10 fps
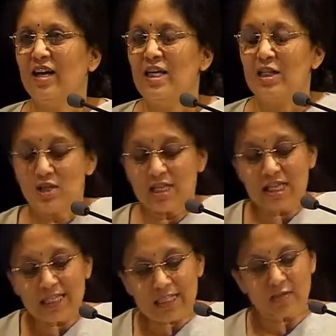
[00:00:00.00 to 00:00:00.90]
So
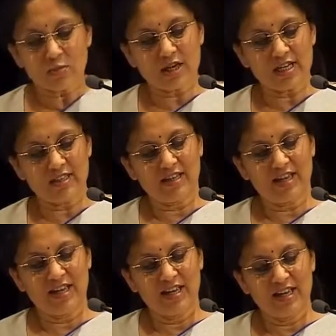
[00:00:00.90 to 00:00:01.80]
this is what he's
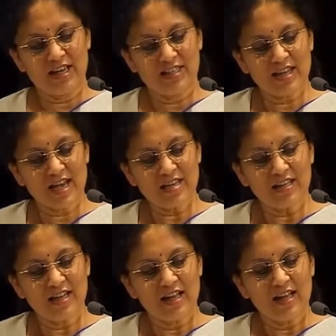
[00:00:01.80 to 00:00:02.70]
saying. He says,
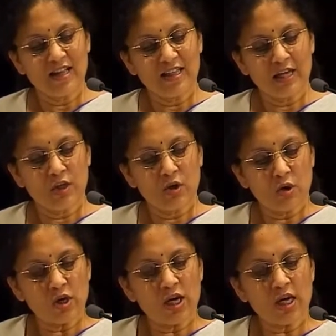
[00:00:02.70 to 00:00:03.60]
the
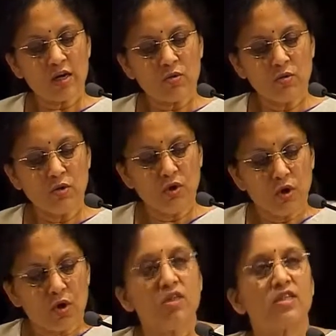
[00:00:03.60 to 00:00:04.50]
yogi who
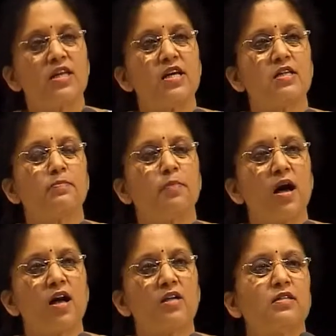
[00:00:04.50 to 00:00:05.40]
knows these
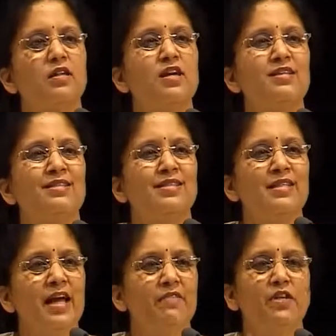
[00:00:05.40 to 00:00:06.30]
paths is
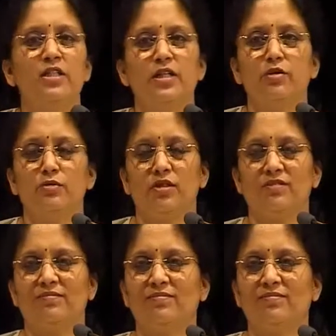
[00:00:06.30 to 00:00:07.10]
never deluded.